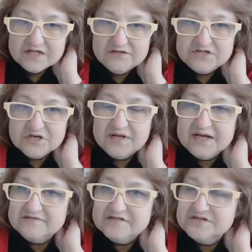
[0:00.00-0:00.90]
You don't
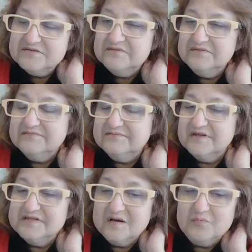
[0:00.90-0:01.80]
have to do
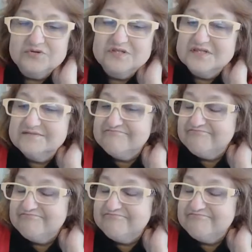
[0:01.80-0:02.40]
doubles